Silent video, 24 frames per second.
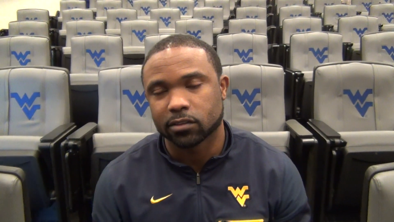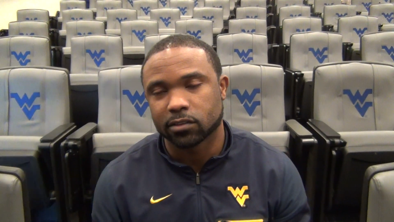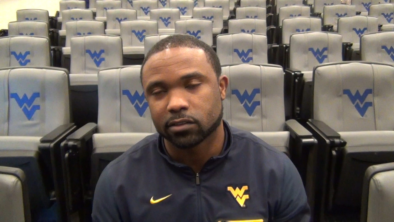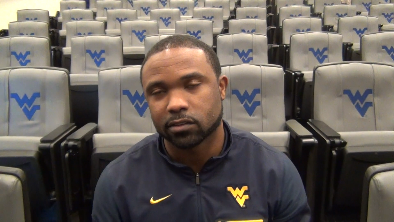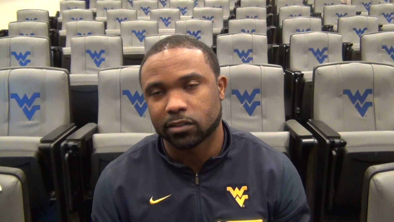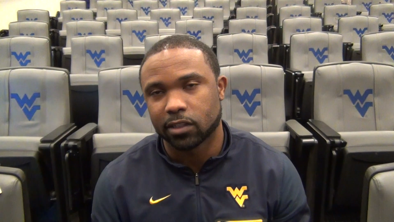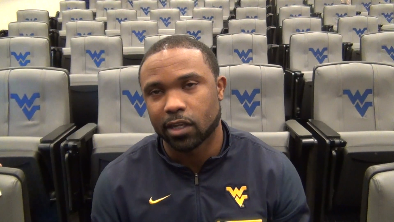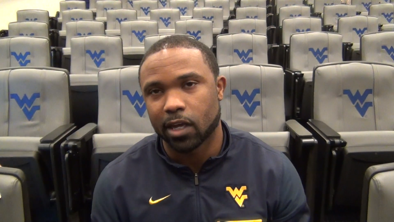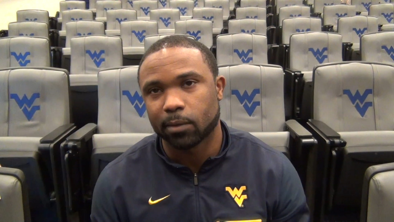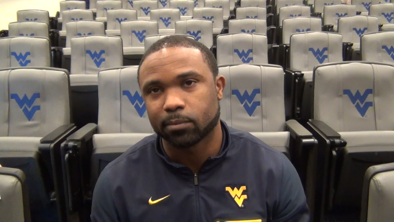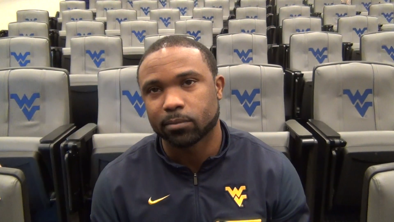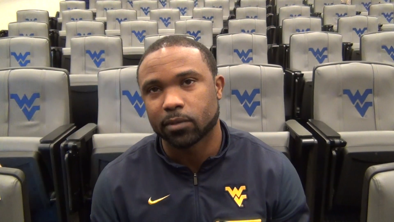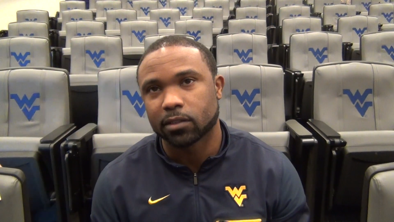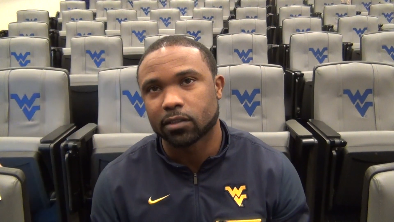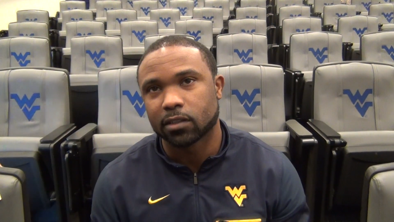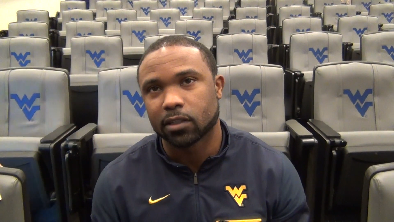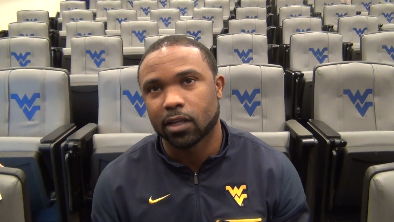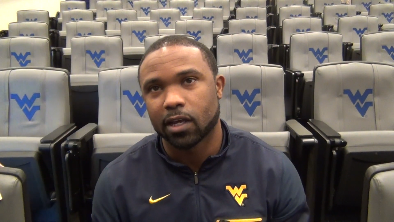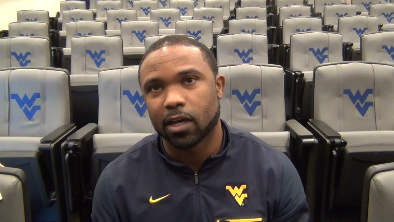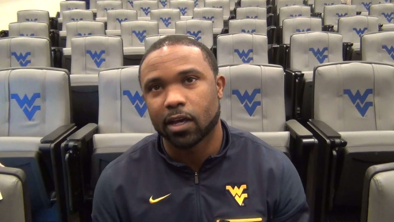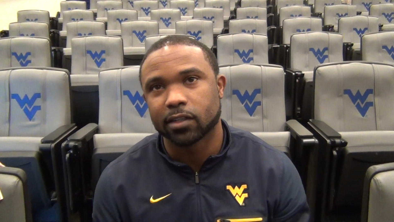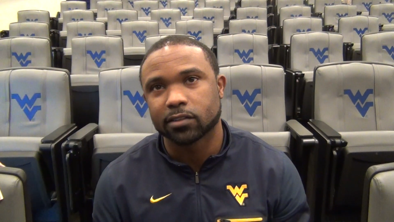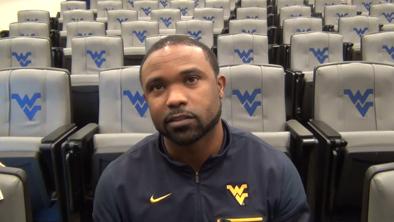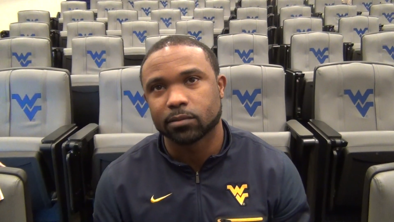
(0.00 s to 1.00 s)
snapped at the
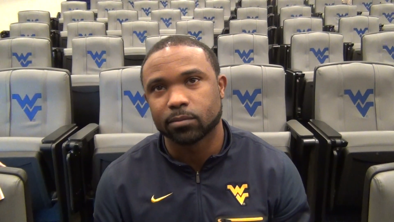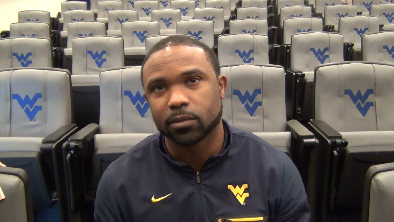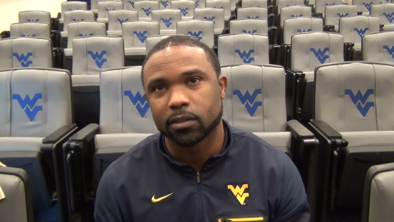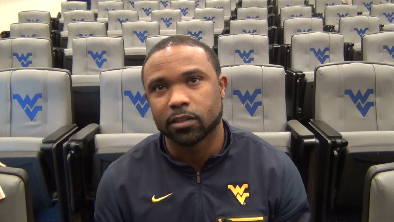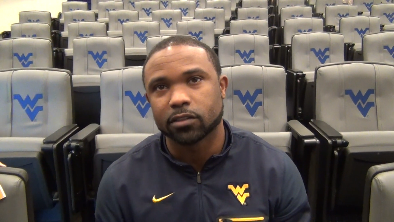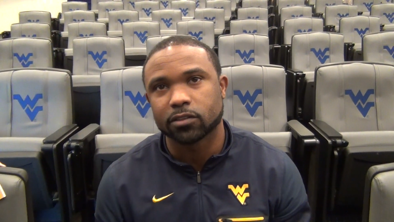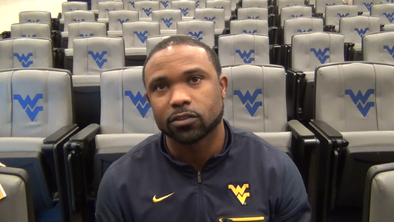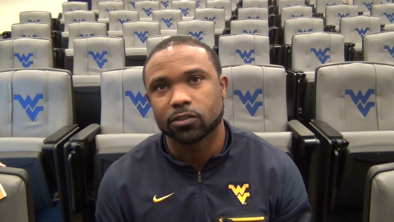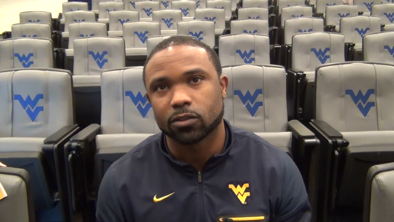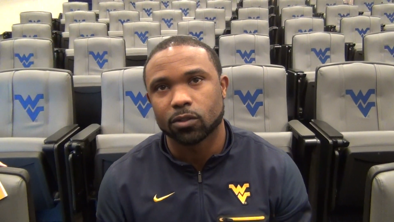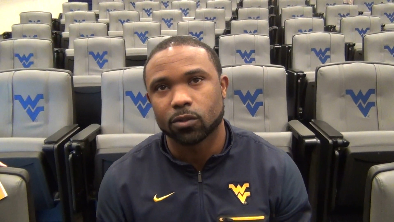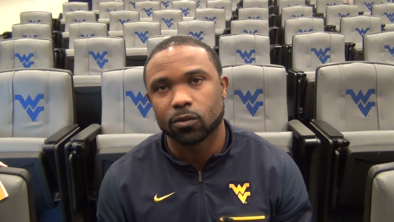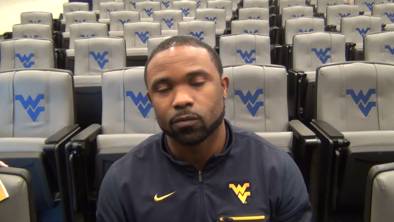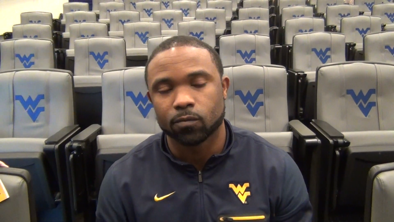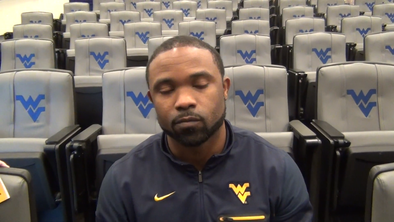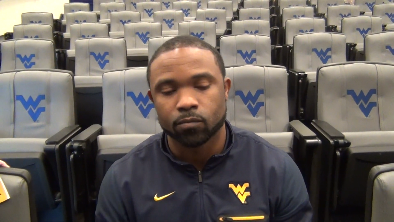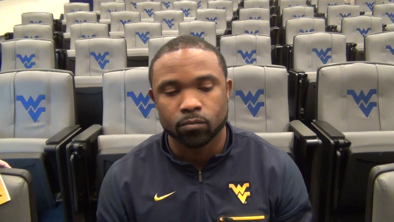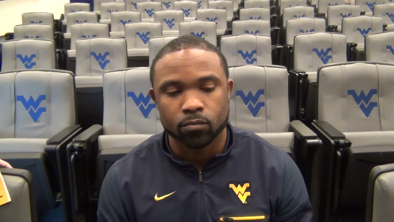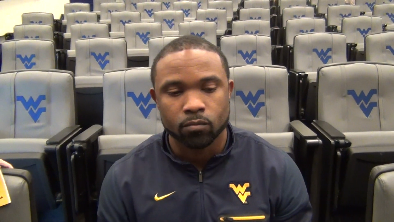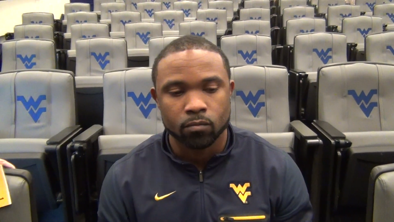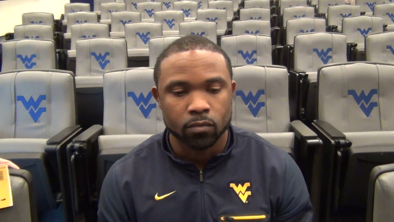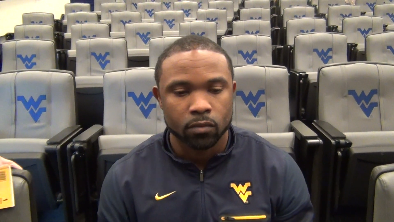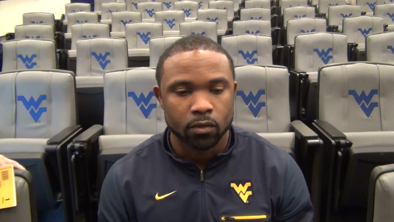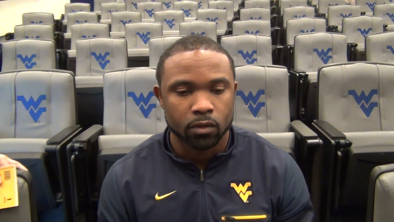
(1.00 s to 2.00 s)
last minute. So
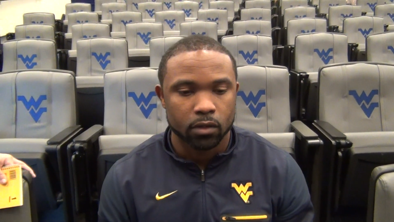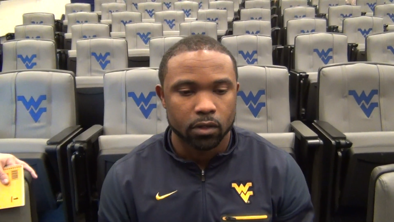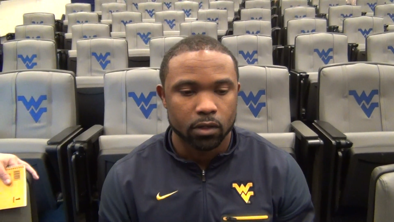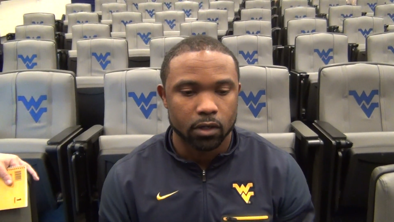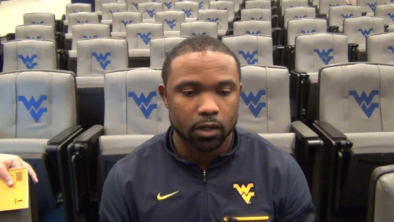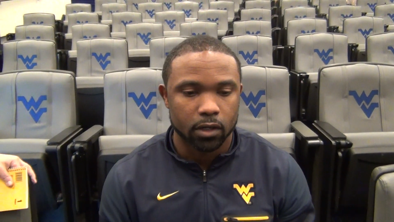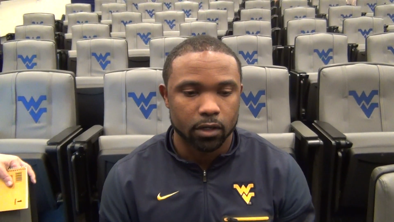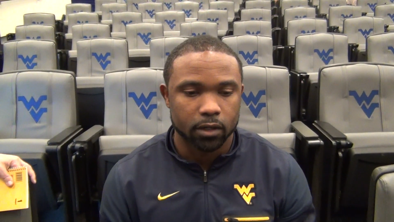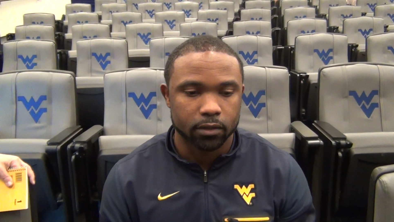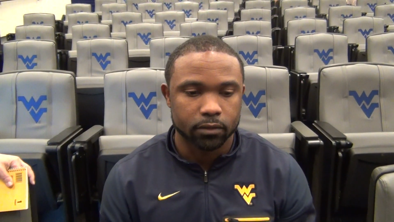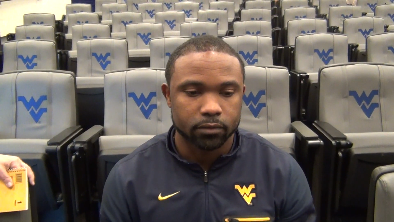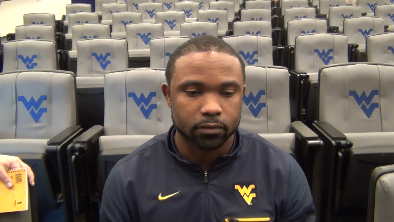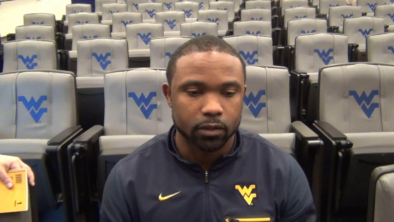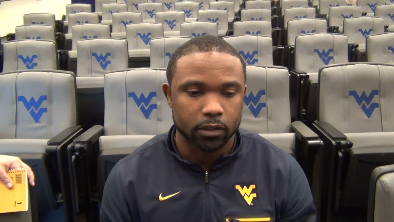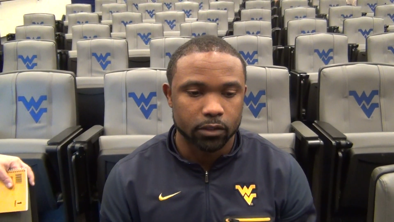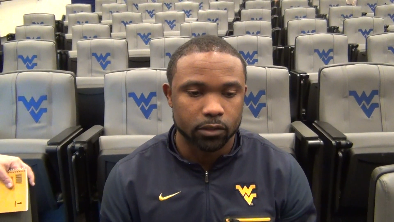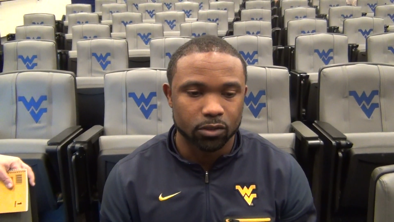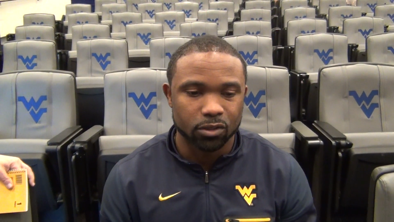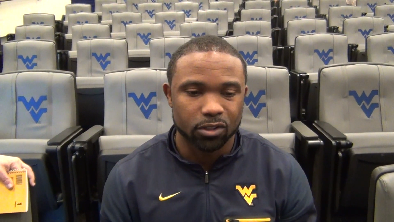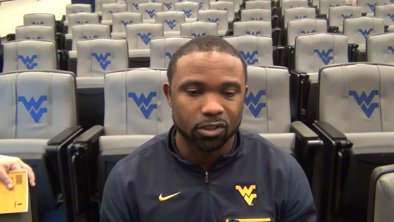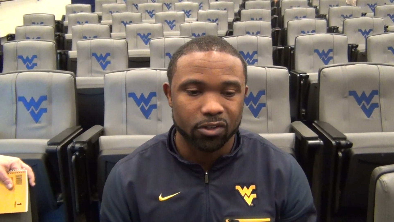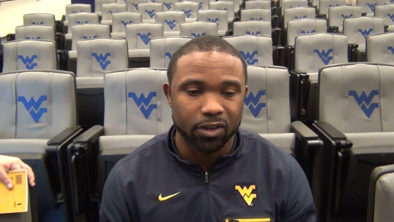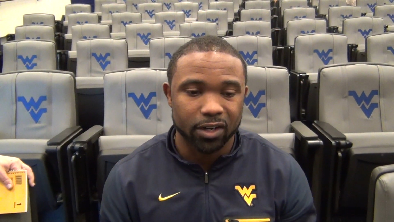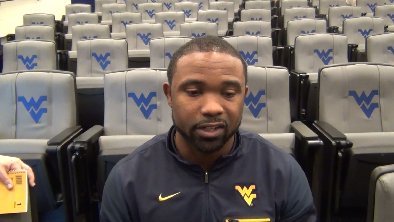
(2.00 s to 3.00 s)
uh, they
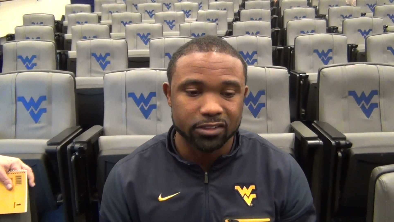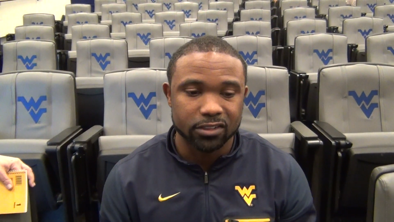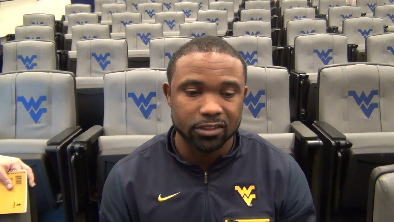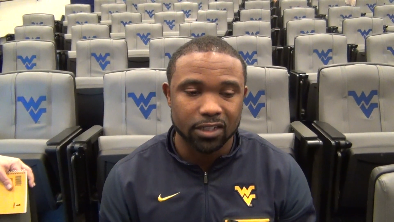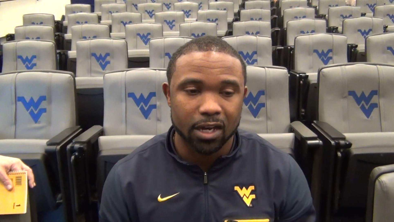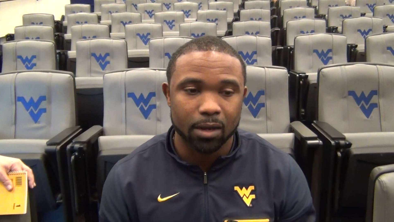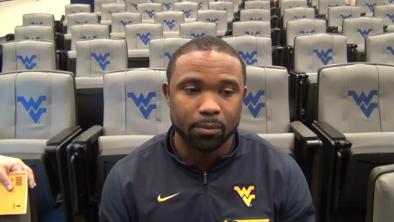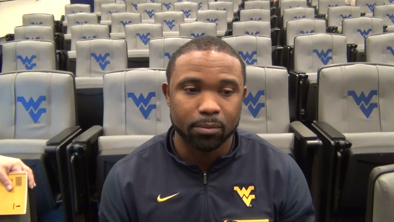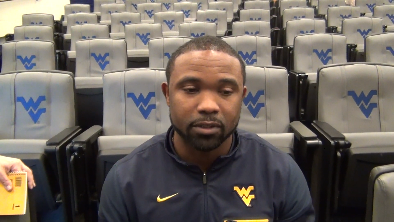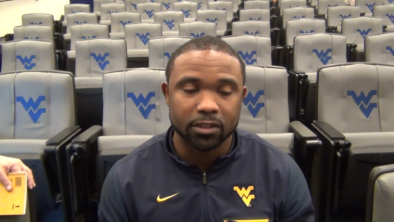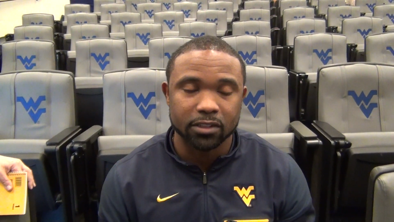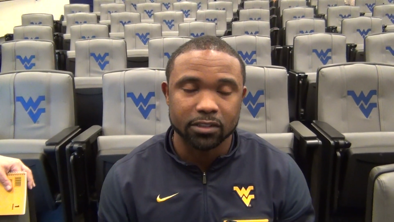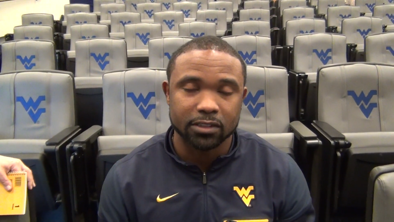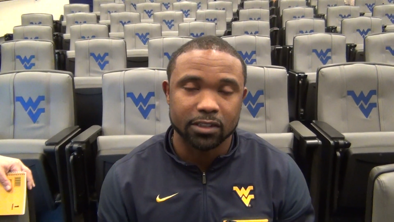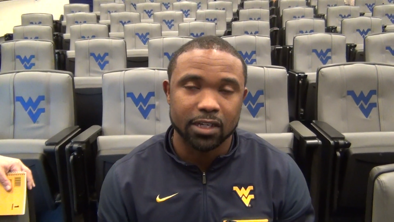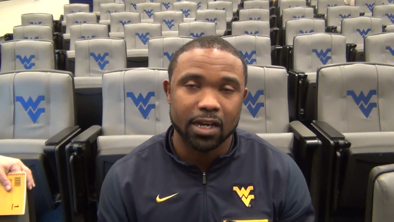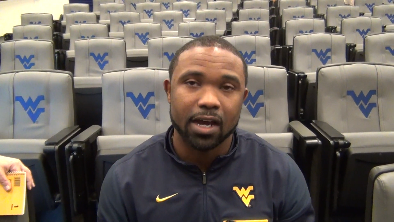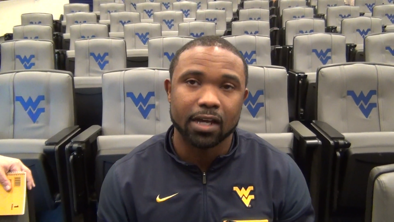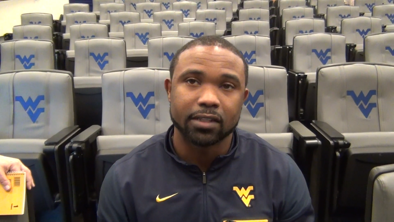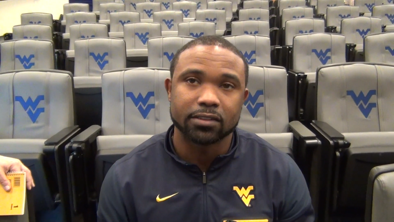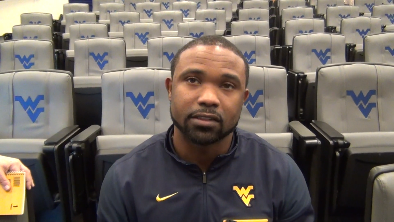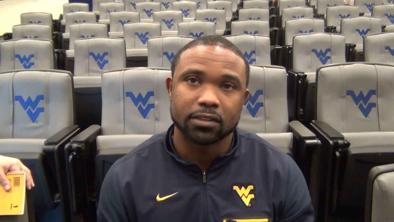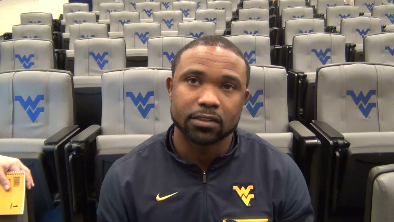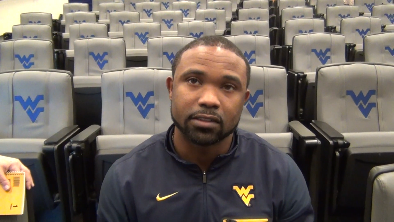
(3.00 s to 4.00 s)
do a great job of
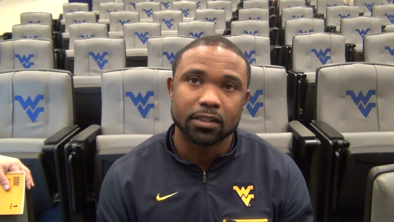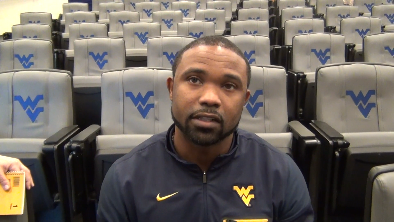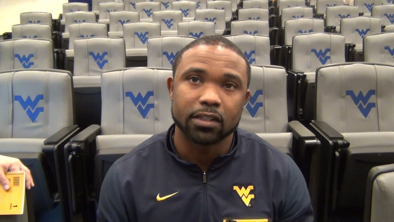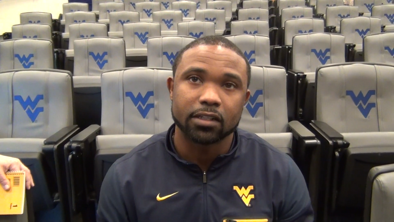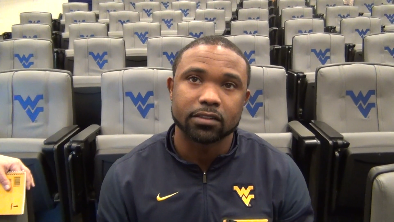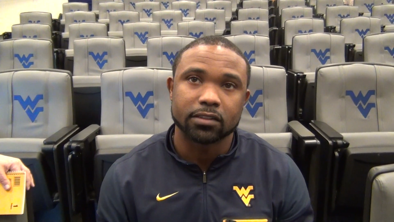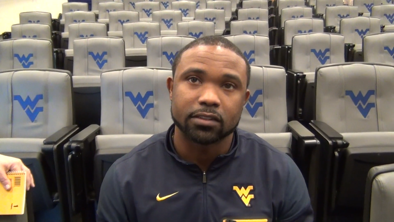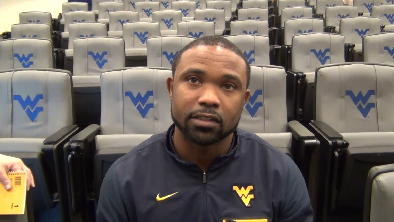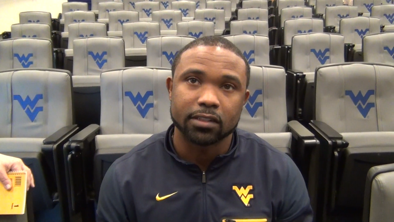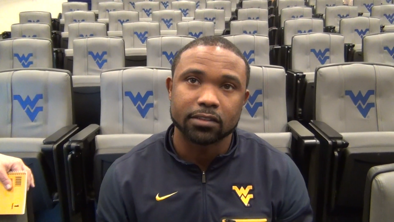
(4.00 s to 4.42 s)
disguising things.